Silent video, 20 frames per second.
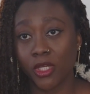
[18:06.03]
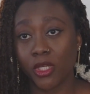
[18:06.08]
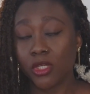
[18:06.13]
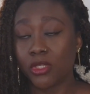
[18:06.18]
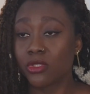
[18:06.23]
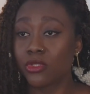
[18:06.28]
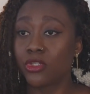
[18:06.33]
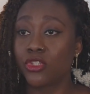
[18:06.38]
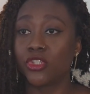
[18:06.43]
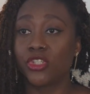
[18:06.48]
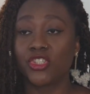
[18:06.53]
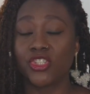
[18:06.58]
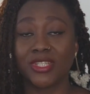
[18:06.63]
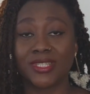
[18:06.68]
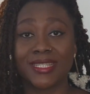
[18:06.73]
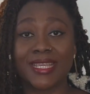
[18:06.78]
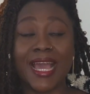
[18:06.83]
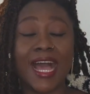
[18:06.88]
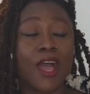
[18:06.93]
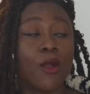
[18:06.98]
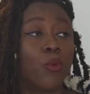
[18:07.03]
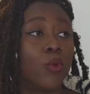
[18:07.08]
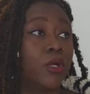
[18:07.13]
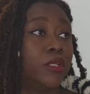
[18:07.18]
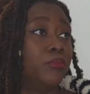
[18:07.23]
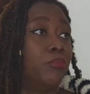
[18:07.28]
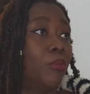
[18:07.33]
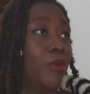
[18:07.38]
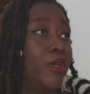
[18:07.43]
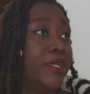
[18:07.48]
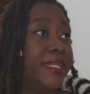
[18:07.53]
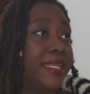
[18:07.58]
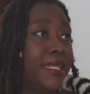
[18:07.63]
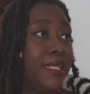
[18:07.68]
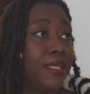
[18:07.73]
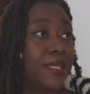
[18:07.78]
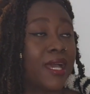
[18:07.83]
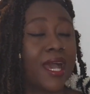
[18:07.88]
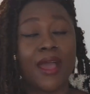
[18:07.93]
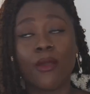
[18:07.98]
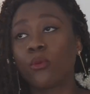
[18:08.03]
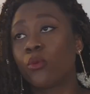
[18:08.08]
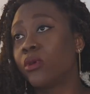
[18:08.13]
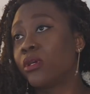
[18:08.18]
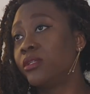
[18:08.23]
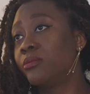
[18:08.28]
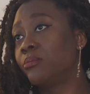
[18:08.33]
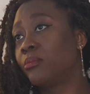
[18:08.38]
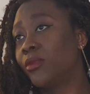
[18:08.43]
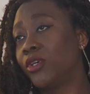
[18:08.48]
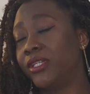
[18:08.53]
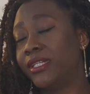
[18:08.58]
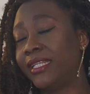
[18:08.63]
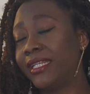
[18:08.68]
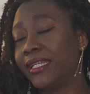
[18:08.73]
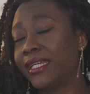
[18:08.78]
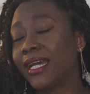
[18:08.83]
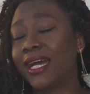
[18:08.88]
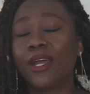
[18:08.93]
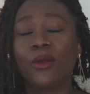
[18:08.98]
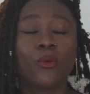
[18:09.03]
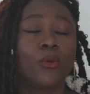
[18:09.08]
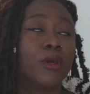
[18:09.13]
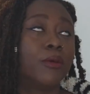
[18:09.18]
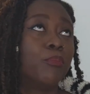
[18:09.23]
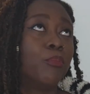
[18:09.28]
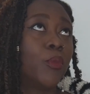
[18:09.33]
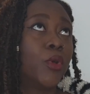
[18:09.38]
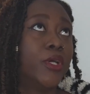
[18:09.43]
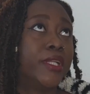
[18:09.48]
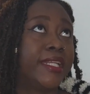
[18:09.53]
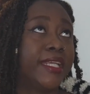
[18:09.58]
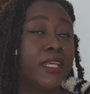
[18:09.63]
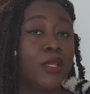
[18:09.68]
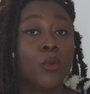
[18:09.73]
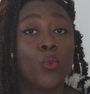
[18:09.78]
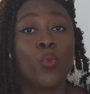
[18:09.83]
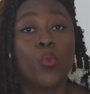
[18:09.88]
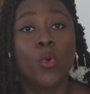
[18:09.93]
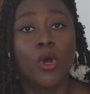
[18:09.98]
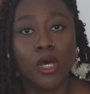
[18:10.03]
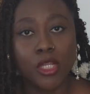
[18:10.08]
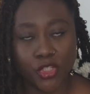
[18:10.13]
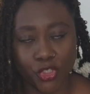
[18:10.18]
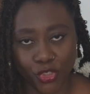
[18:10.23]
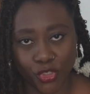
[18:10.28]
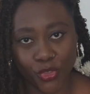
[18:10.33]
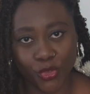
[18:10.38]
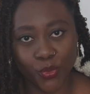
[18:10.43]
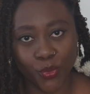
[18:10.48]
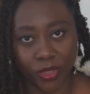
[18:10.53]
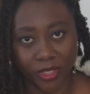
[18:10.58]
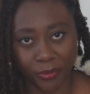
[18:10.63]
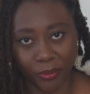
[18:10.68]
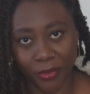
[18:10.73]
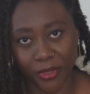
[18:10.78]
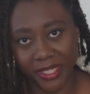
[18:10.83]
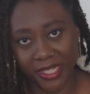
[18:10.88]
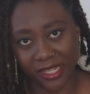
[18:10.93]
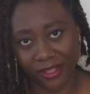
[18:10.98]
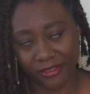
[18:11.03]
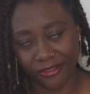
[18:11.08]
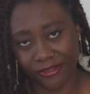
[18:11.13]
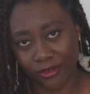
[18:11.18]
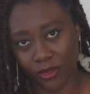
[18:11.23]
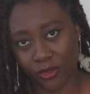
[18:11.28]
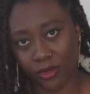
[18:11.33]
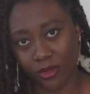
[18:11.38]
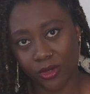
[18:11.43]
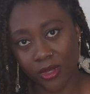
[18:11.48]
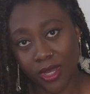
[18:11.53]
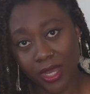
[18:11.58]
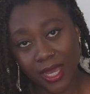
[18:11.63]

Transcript: So don't just say, I want money, I want money, I want money. What do you want money for?